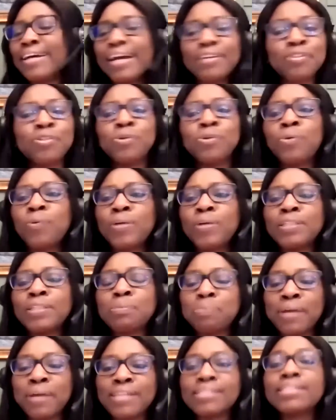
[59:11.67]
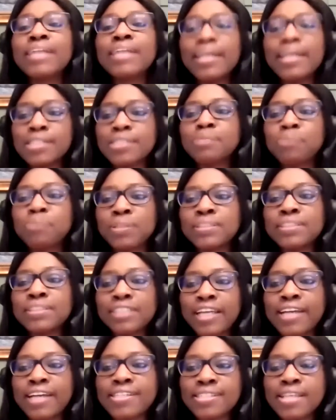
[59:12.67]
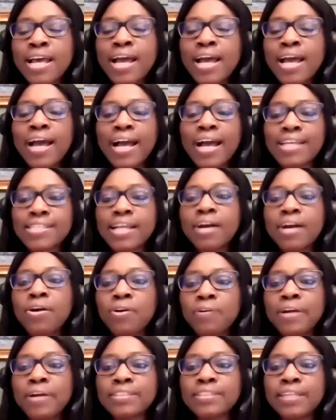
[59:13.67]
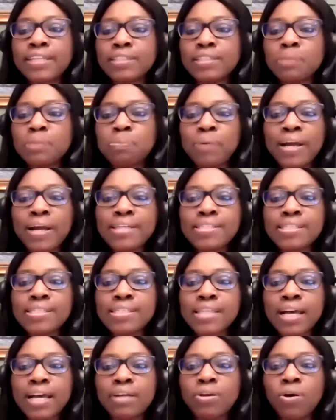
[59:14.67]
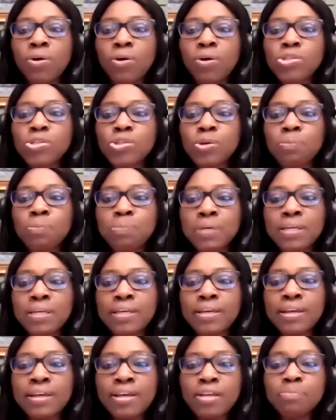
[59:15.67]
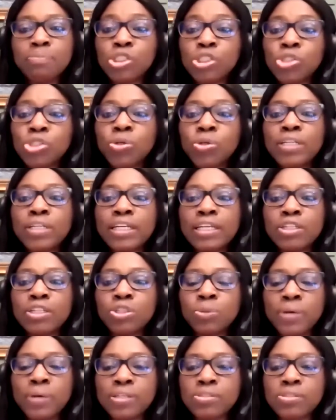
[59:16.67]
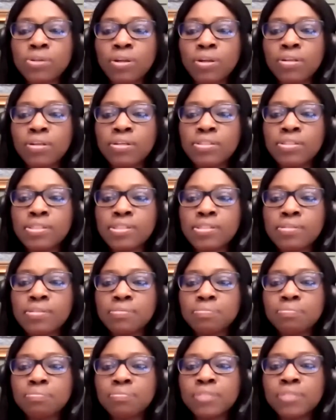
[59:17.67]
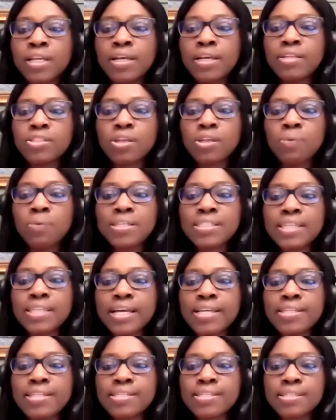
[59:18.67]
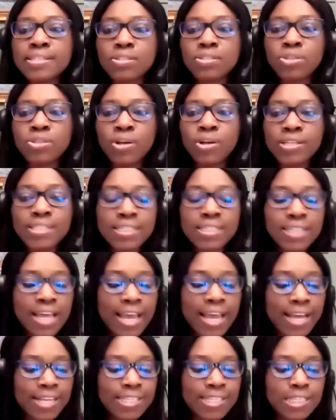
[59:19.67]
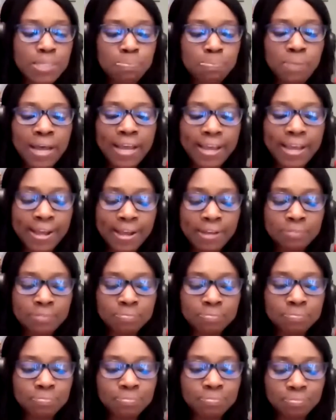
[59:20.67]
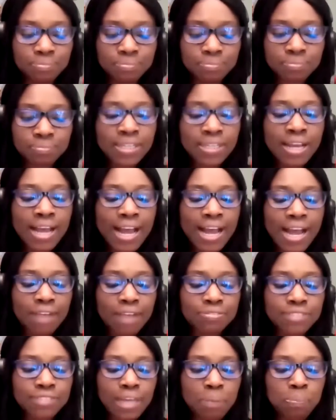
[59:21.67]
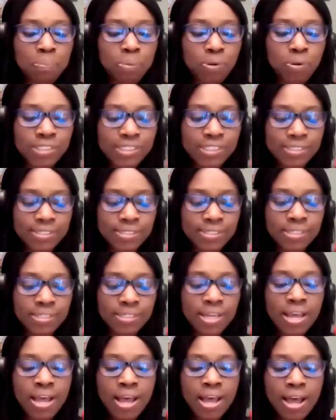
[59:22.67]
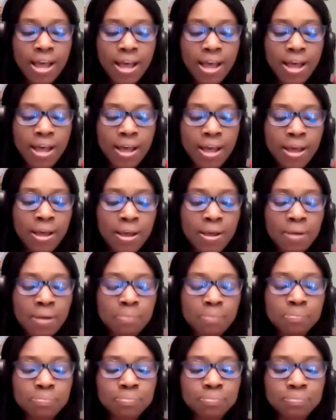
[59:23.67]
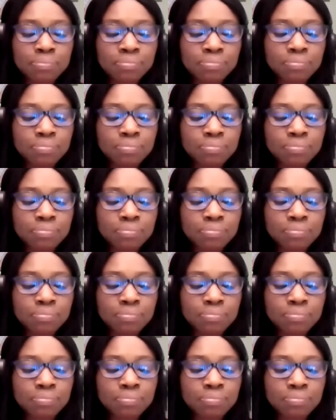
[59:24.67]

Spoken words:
don't know what the price is, yes, but yes, I stand corrected. The prices can also be shown in US dollars. Someone says, does it expire after purchase? I